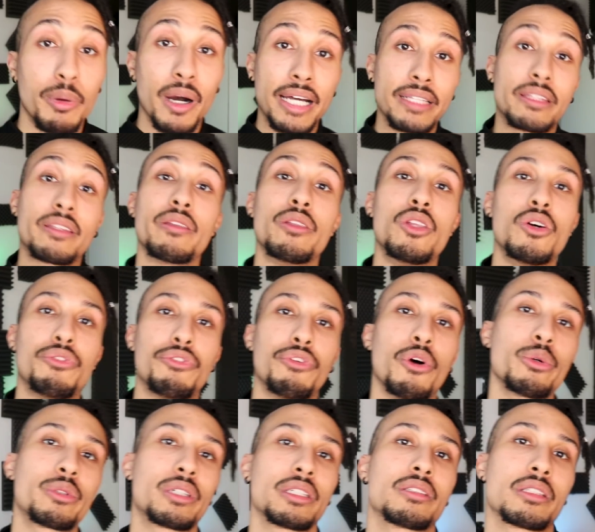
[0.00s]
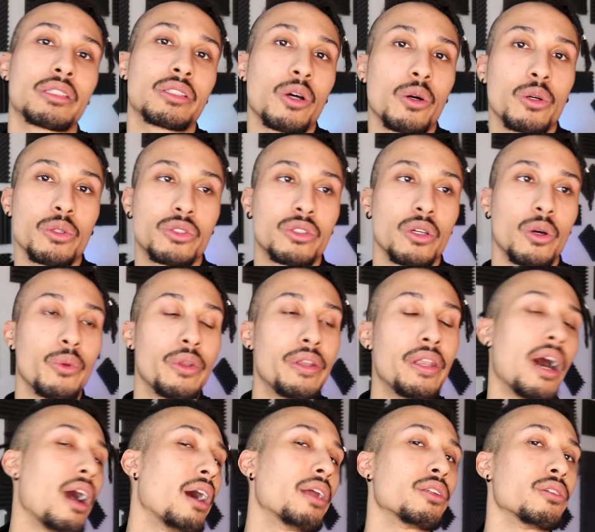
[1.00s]
But the focus is also
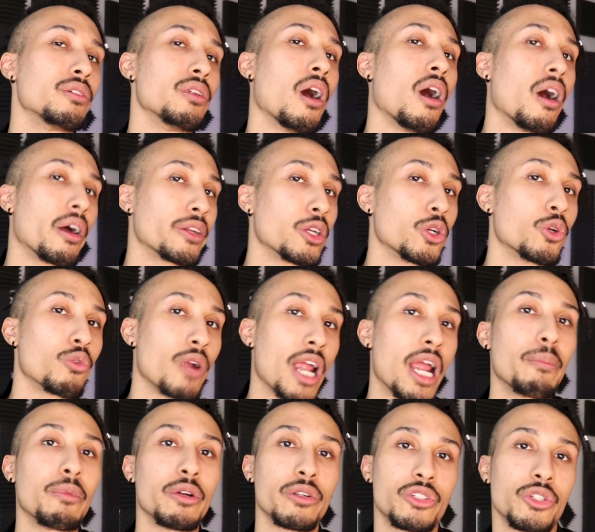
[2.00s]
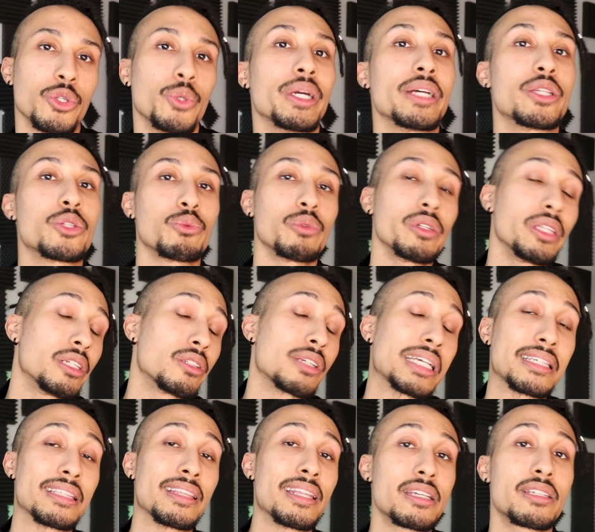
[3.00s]
not on grammar too, it's really
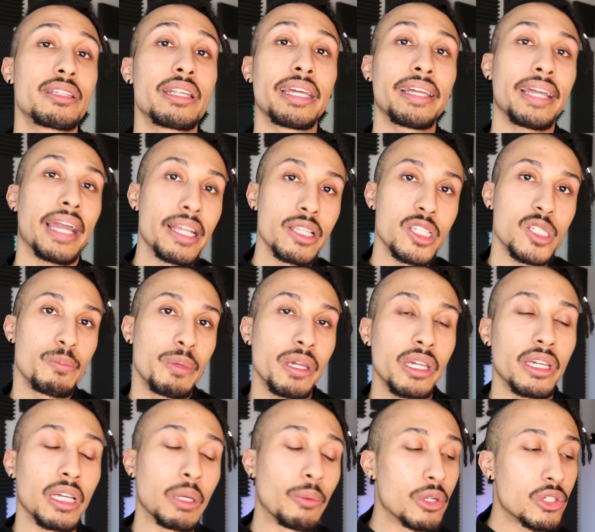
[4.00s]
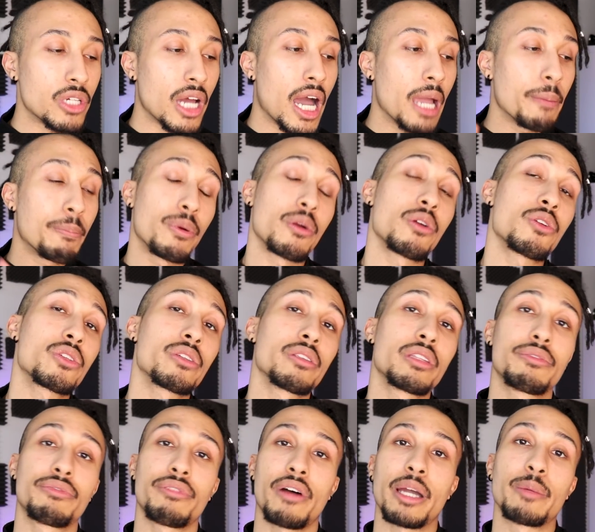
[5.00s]
just listening and speaking, which I
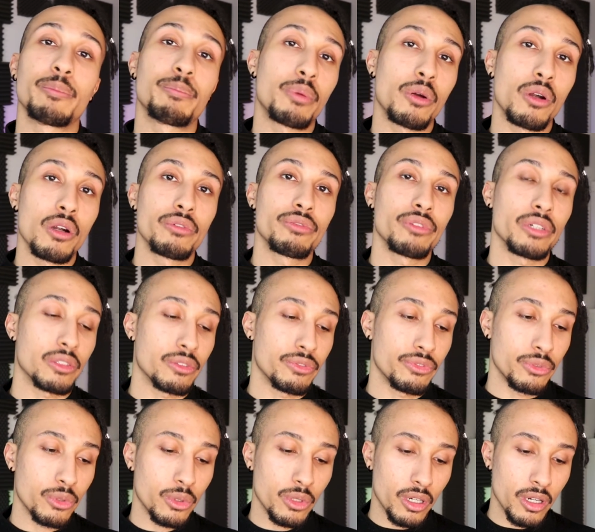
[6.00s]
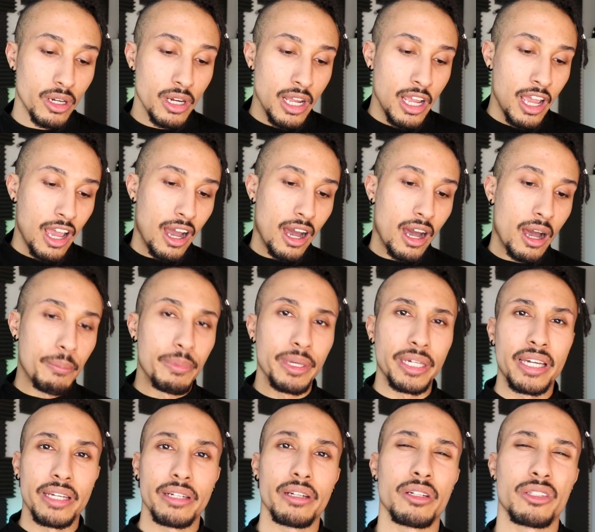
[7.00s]
personally find perfect for uh,
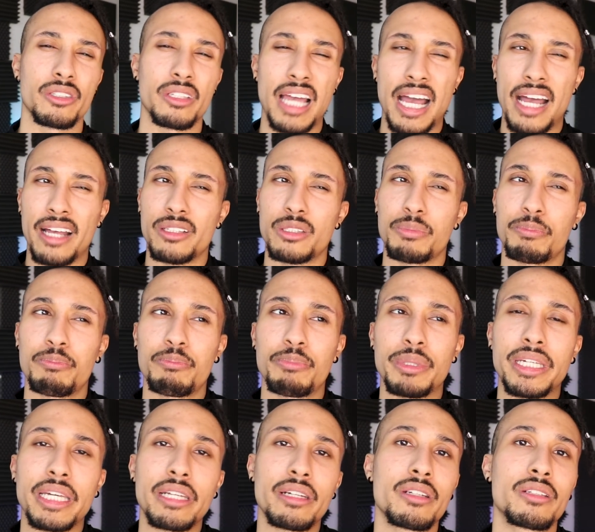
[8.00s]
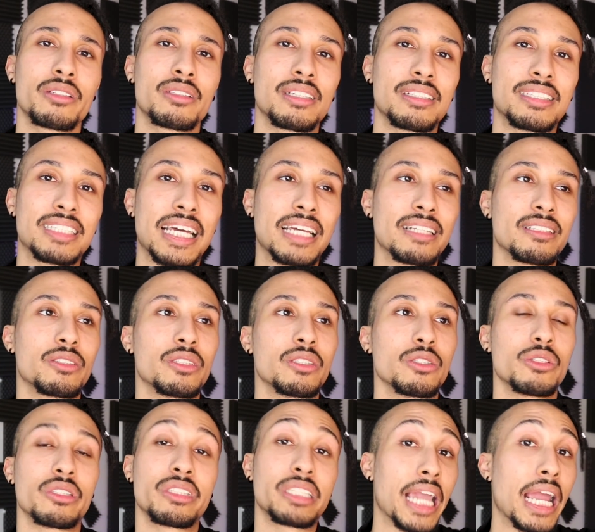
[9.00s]
beginners as beginners tend
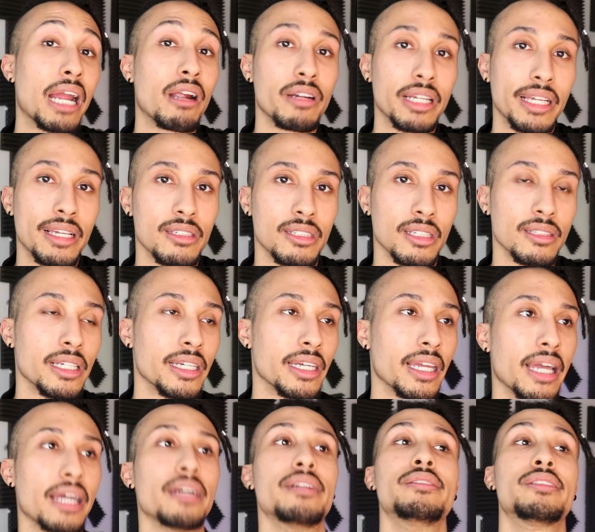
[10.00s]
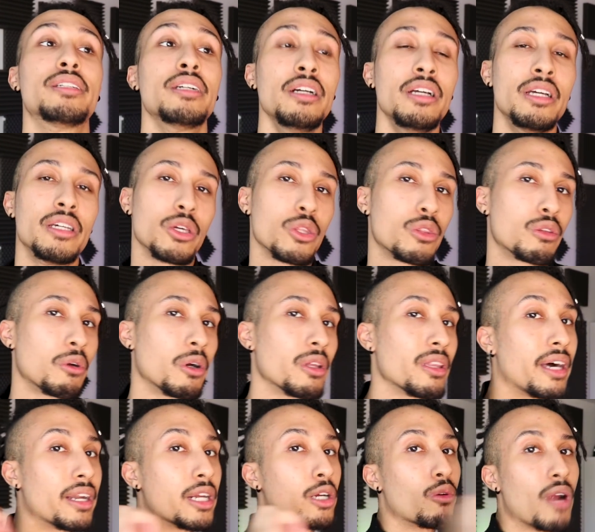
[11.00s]
to scare easily and you throw a
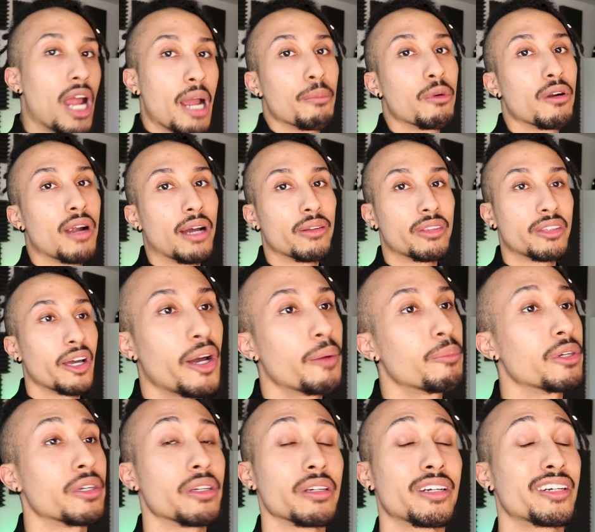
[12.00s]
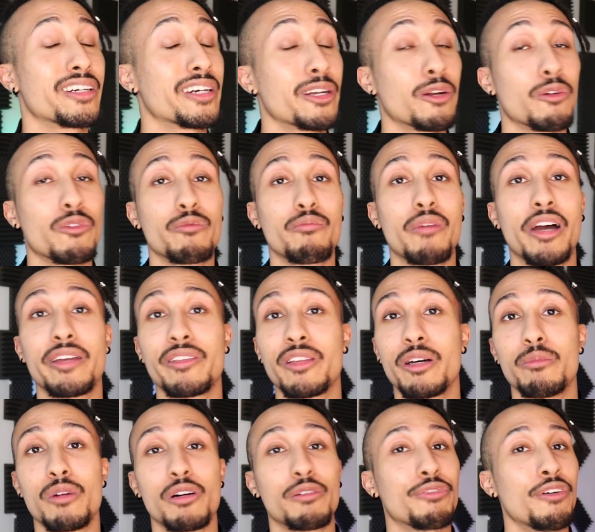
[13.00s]
lot of grammar at them, you're gonna remind
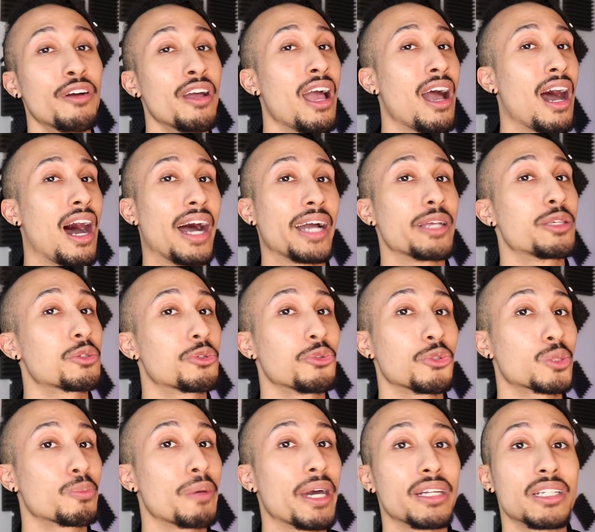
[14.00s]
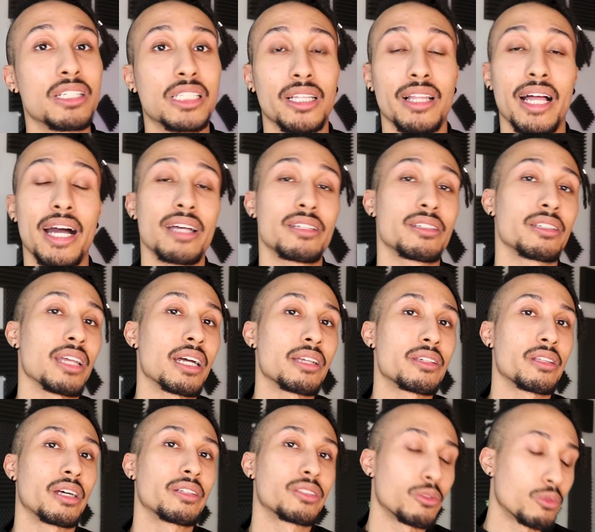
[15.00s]
them of high school Spanish class and
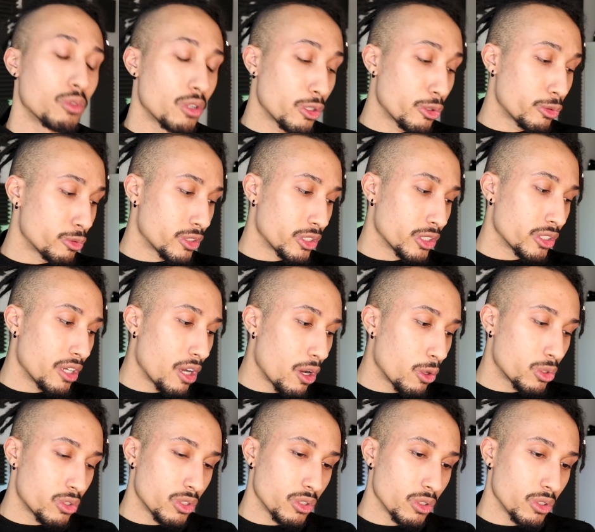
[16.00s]
that's not the road to go